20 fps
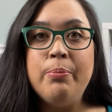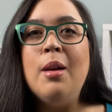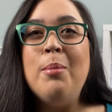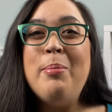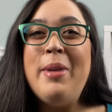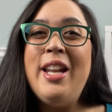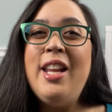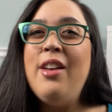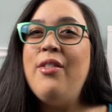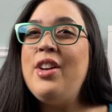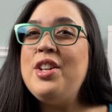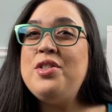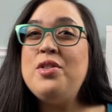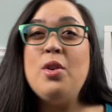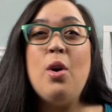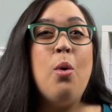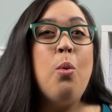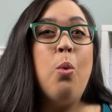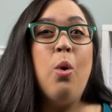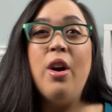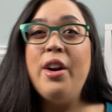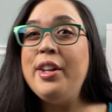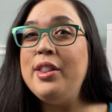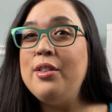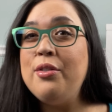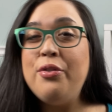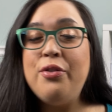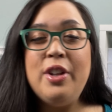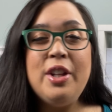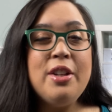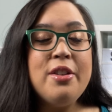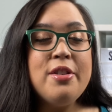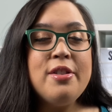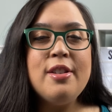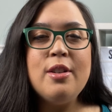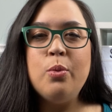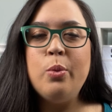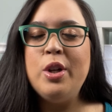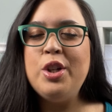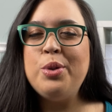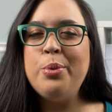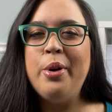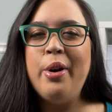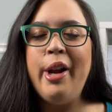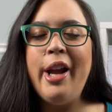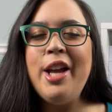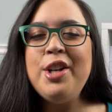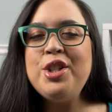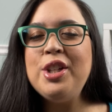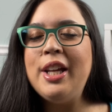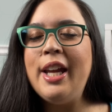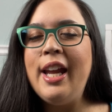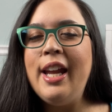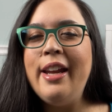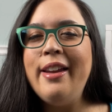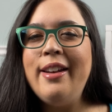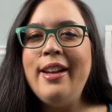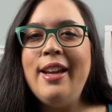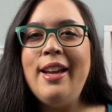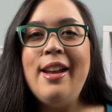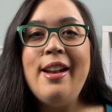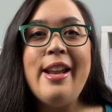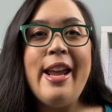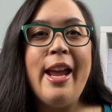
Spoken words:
Many of us don't work in the fields in which we're educated,